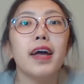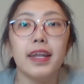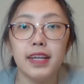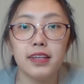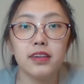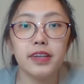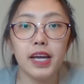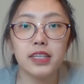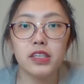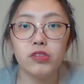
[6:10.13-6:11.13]
Another
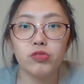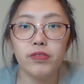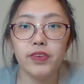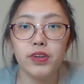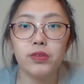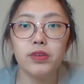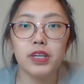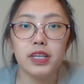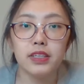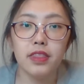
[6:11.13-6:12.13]
negative review
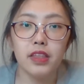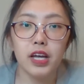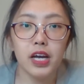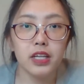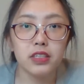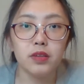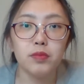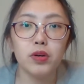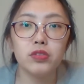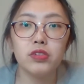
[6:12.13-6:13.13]
is that
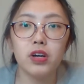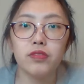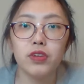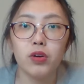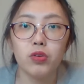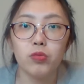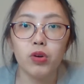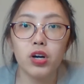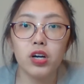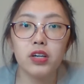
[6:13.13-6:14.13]
most of your
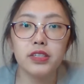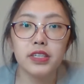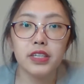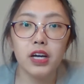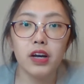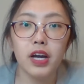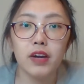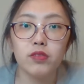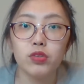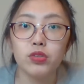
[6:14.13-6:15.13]
workers did not
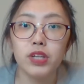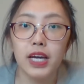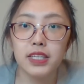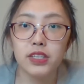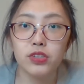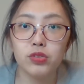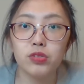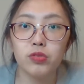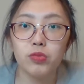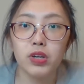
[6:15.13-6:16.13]
have good
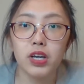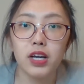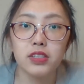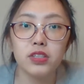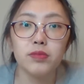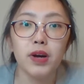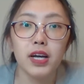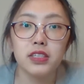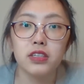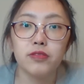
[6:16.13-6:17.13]
attitude when customers
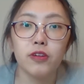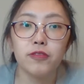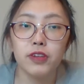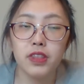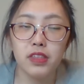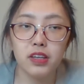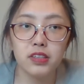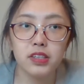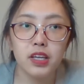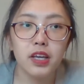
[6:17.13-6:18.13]
ask for free
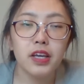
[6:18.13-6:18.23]
things.